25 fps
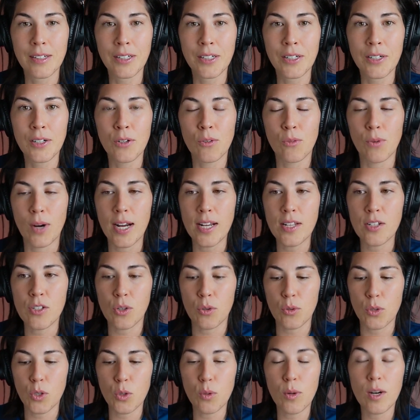right? So
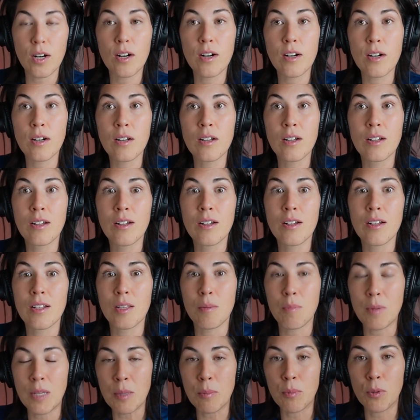you are the
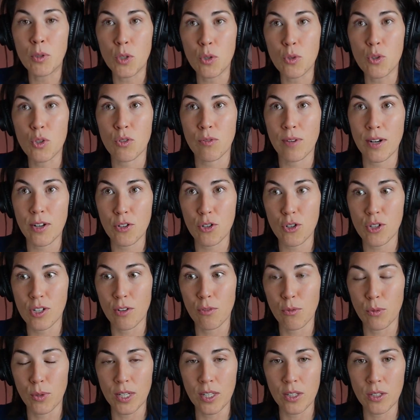people you surround yourself
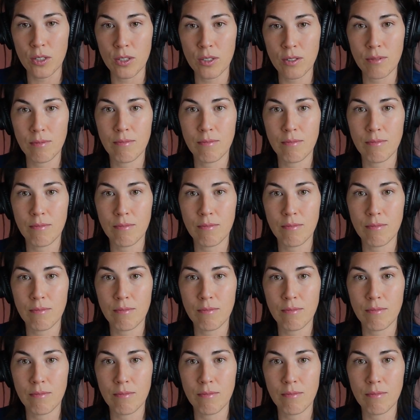with.